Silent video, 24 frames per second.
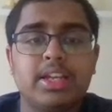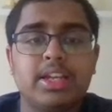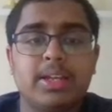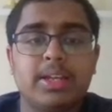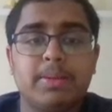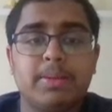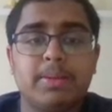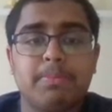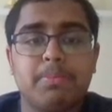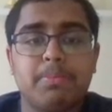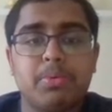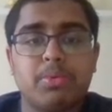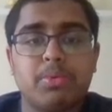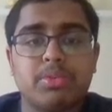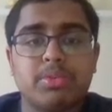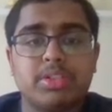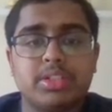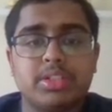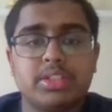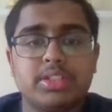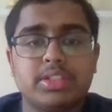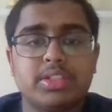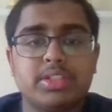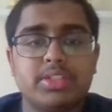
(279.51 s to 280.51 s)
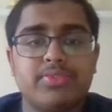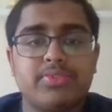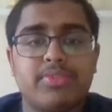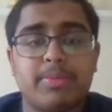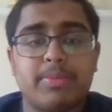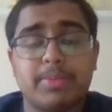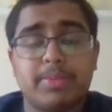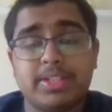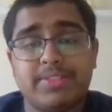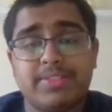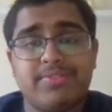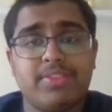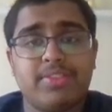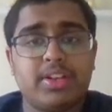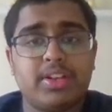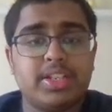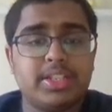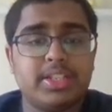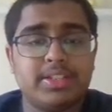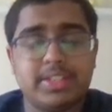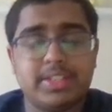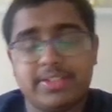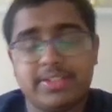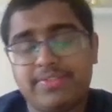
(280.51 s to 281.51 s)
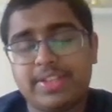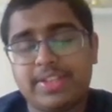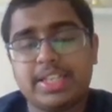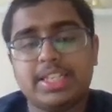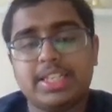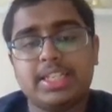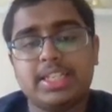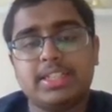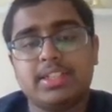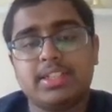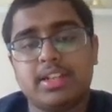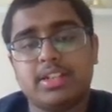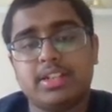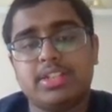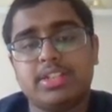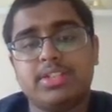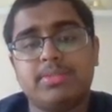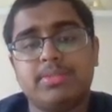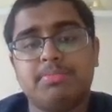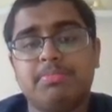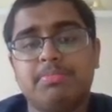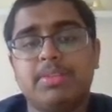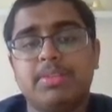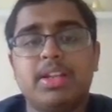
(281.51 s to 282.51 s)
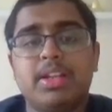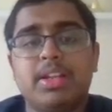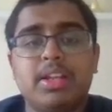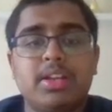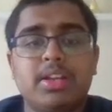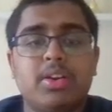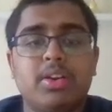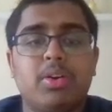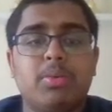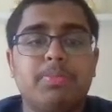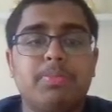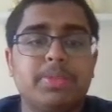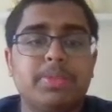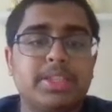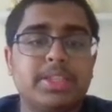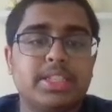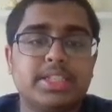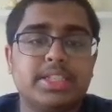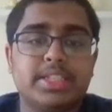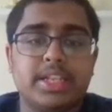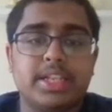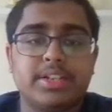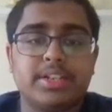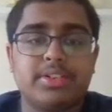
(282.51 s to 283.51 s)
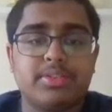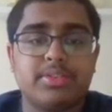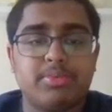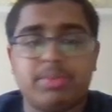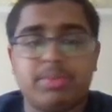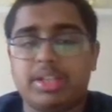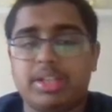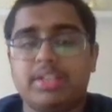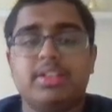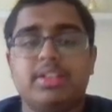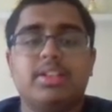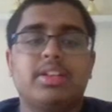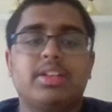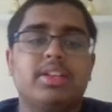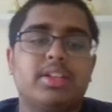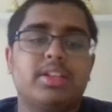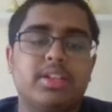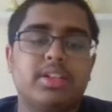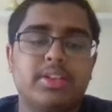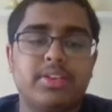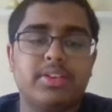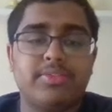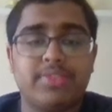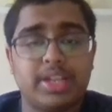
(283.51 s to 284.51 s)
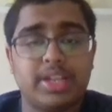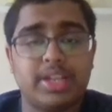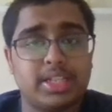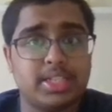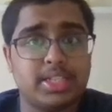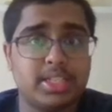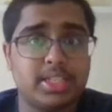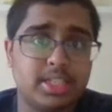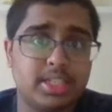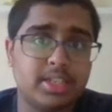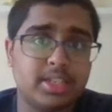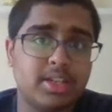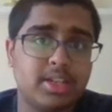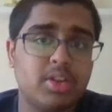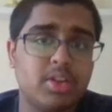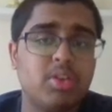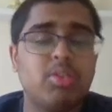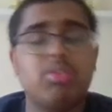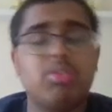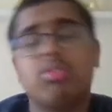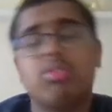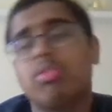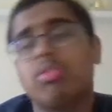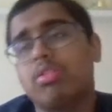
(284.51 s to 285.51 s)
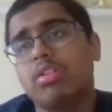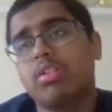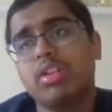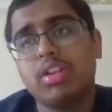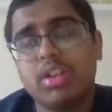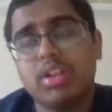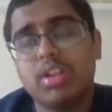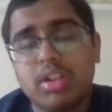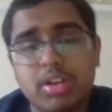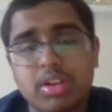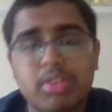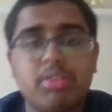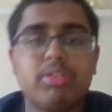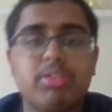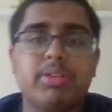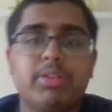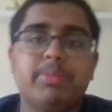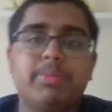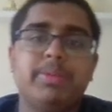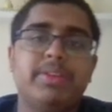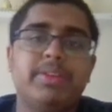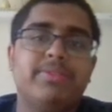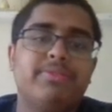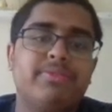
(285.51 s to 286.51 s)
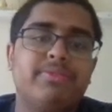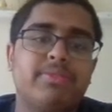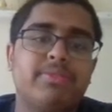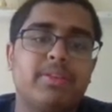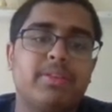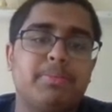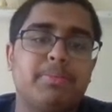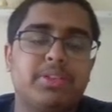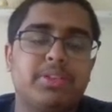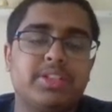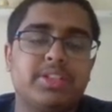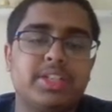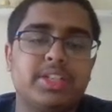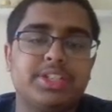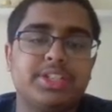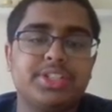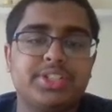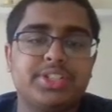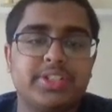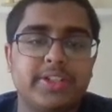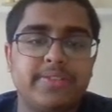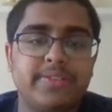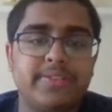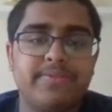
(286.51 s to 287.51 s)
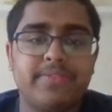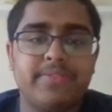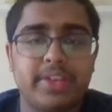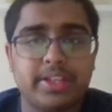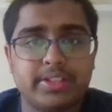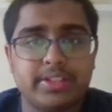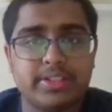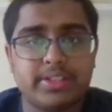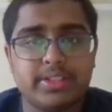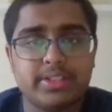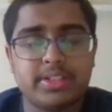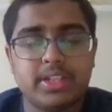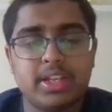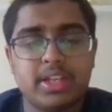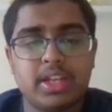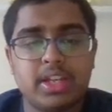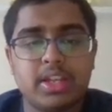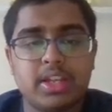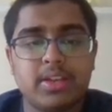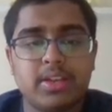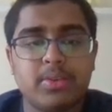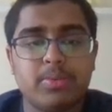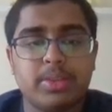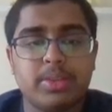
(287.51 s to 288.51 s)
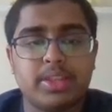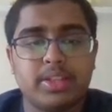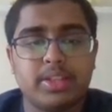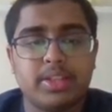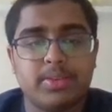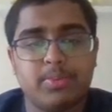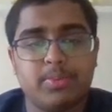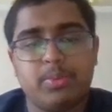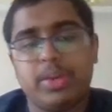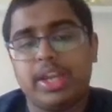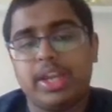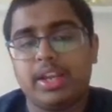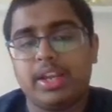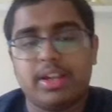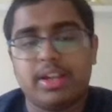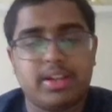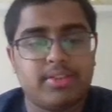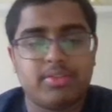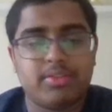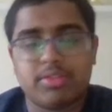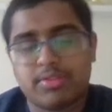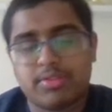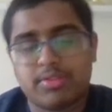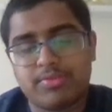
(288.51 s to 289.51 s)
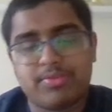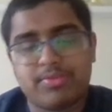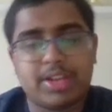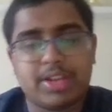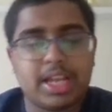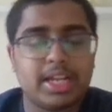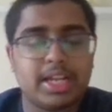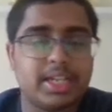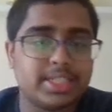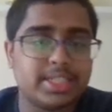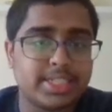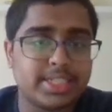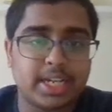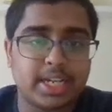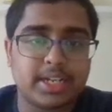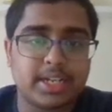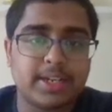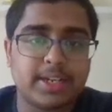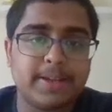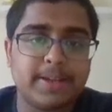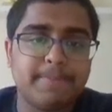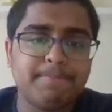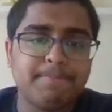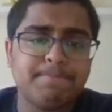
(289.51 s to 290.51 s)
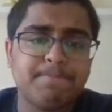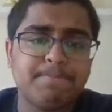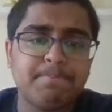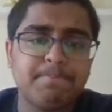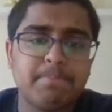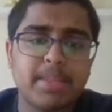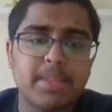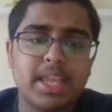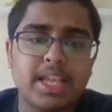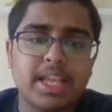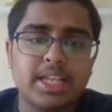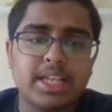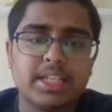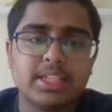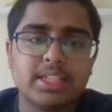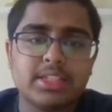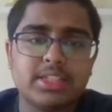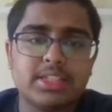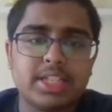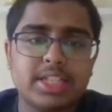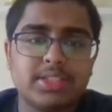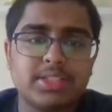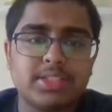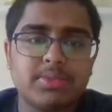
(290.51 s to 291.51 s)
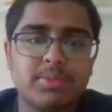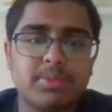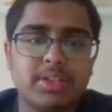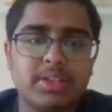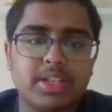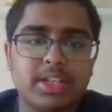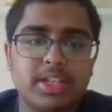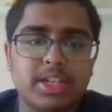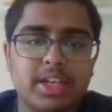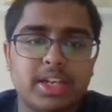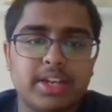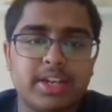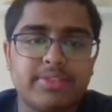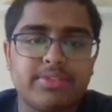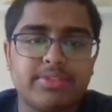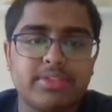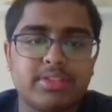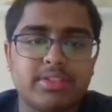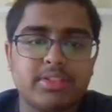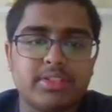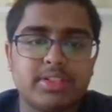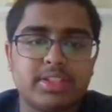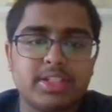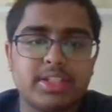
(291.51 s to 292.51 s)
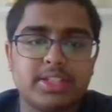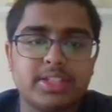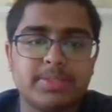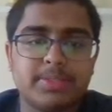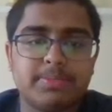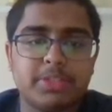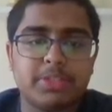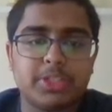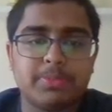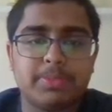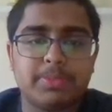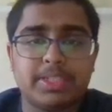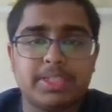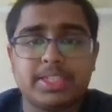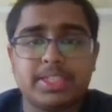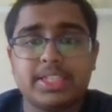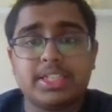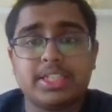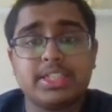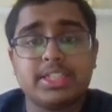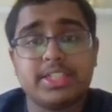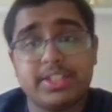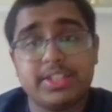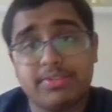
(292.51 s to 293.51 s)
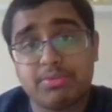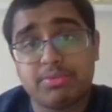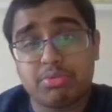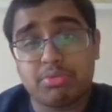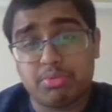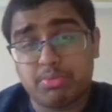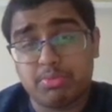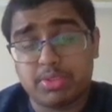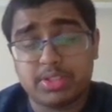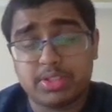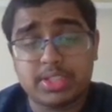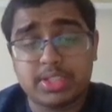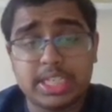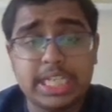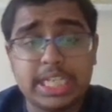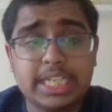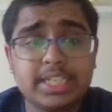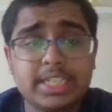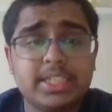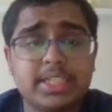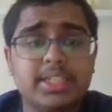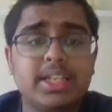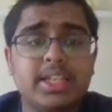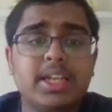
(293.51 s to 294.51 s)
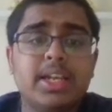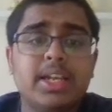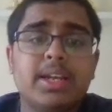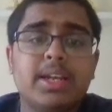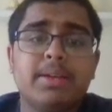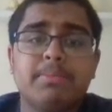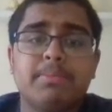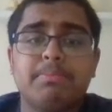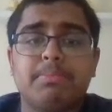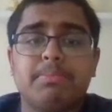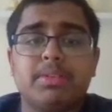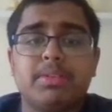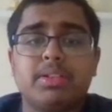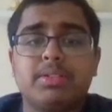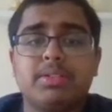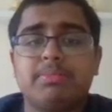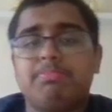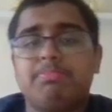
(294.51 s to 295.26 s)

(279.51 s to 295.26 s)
important from a defending side, to open the center when faced or going to be potentially faced with a wing or flank attack. So that's why after this, bishop e6, d4 was needed, but